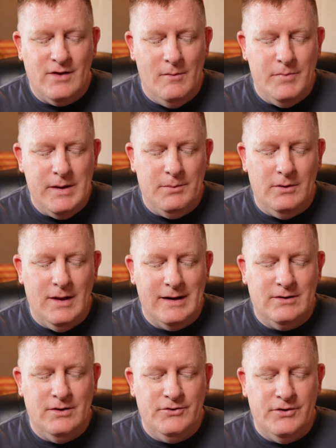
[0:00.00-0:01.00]
Some people
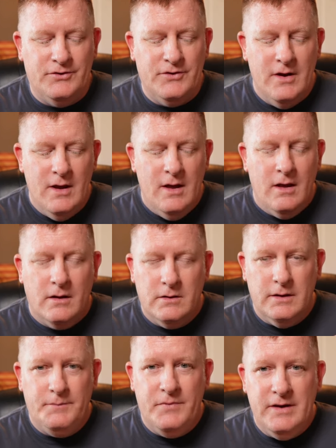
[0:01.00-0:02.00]
like to just
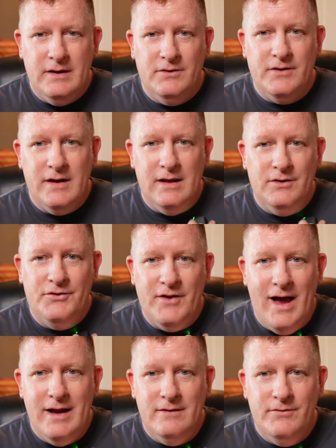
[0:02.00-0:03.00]
clip these
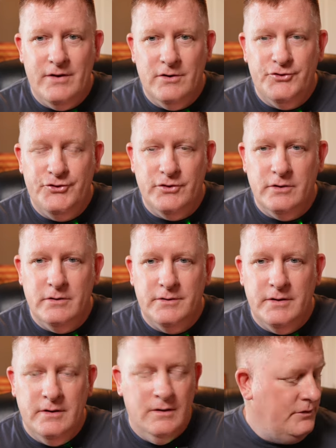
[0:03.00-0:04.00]
inside of their shirt
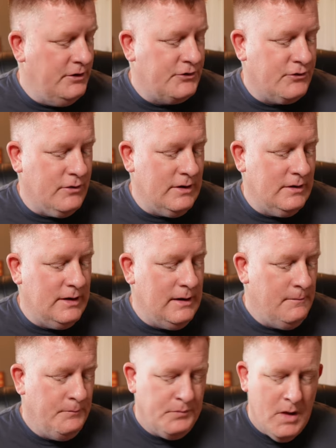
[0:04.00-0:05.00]

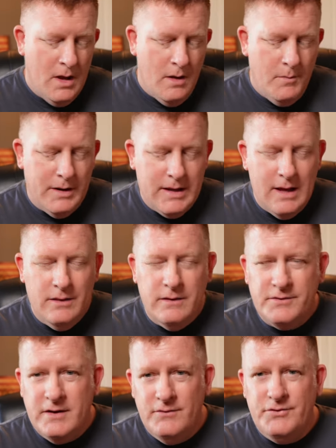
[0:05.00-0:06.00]
discreetly. But again,
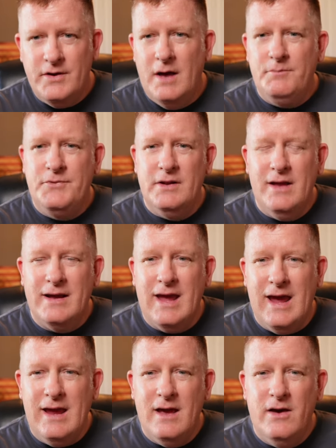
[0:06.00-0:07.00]
this gives up to
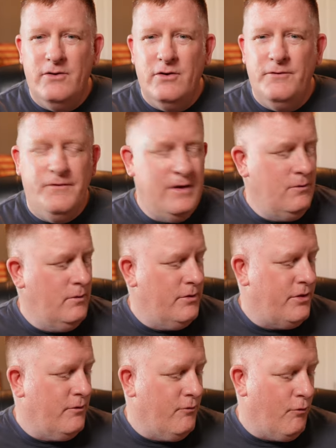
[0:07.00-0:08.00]
like 800 feet
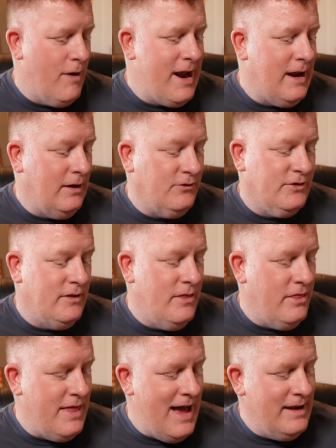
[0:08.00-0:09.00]
worth of range,
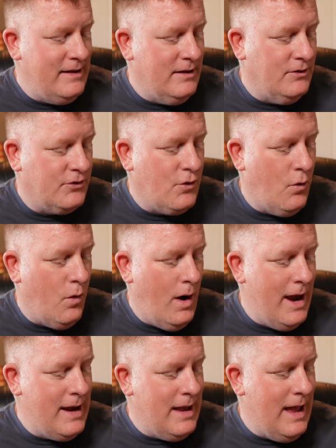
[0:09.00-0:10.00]
and that is
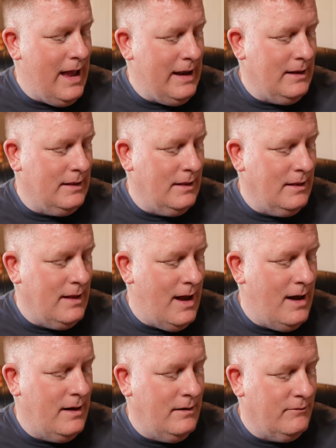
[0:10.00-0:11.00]
quite a
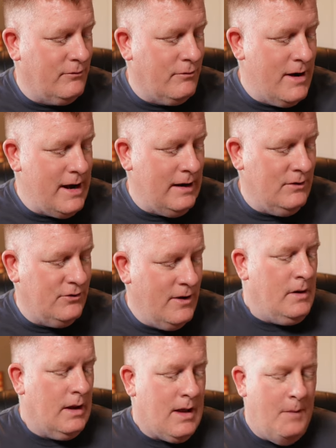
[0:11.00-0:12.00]
lot of range.
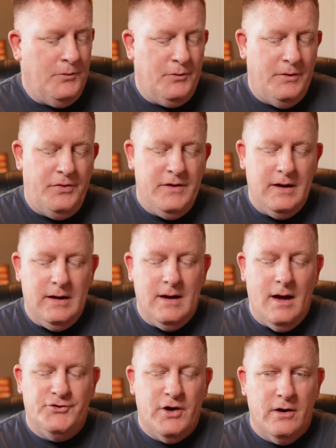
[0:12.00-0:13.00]
It comes with
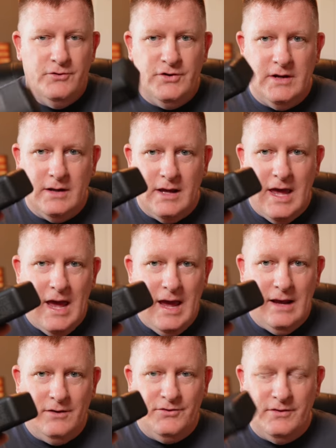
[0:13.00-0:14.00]
the charging
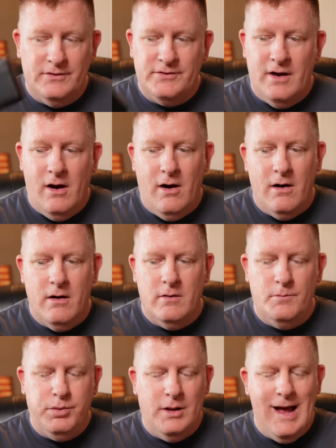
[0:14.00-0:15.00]
case. It's a
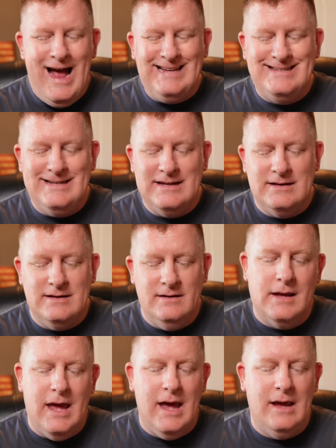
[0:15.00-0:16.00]
hard plastic
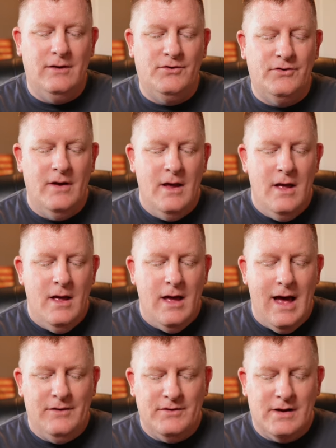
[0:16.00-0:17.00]
case,
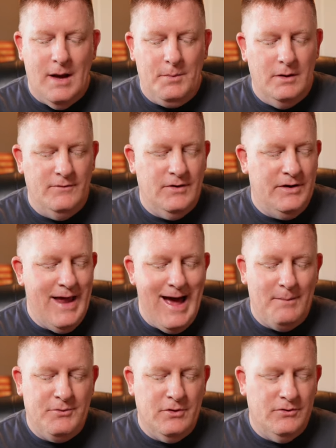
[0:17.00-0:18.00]
has a couple of
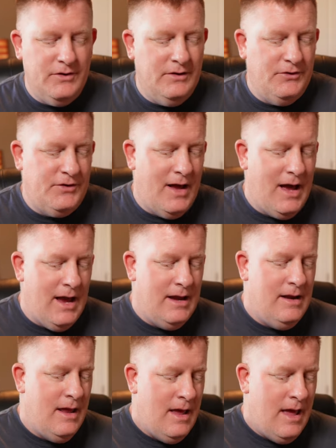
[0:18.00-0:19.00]
adapters
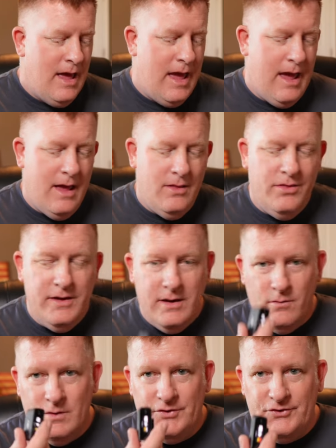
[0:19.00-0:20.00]
inside, and
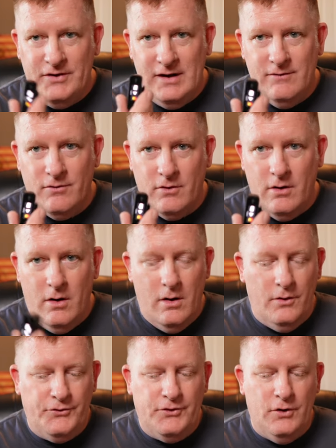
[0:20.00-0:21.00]
the receiver
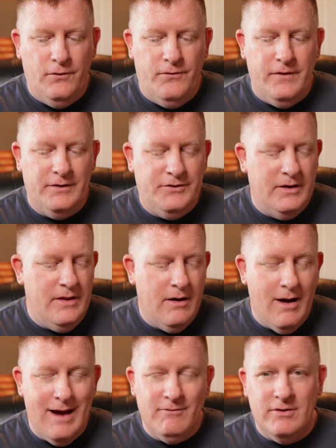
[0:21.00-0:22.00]
also fits in
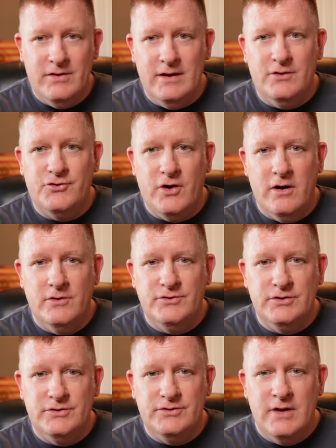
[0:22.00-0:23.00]
there. Everything
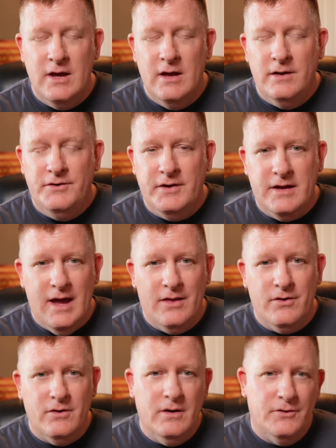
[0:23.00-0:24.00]
charges
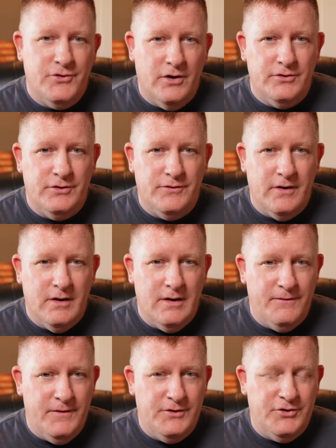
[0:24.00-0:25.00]
together, charges very
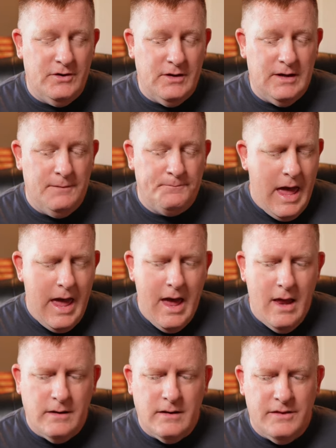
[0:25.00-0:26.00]
efficiently,
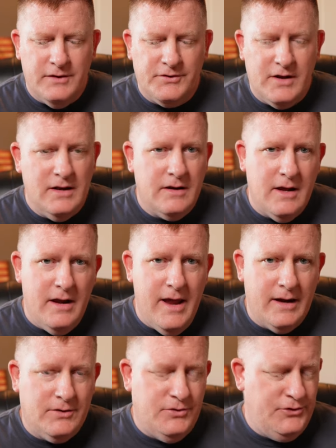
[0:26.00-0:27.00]
and this can
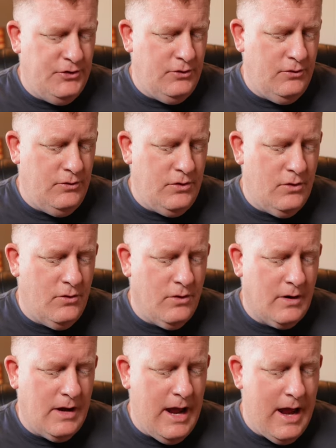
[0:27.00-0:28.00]
connect to
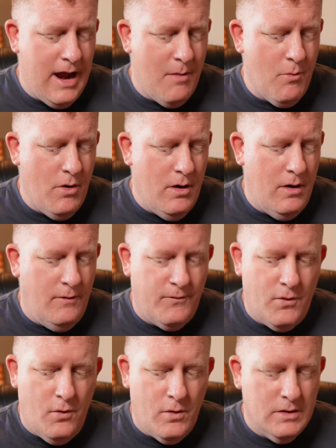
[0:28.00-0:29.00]
your camera,
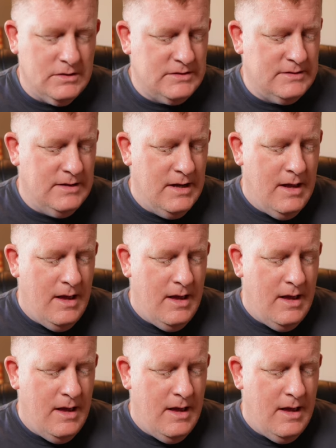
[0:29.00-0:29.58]
of course.